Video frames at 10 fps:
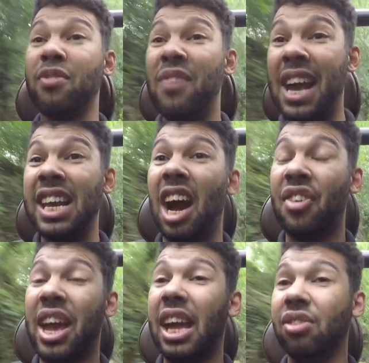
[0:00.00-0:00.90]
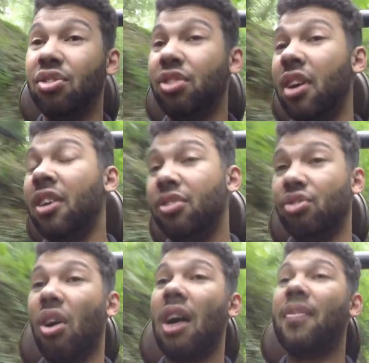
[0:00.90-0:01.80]
really unhinged to
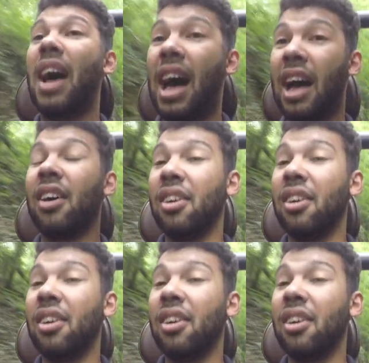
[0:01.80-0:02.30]
drive that.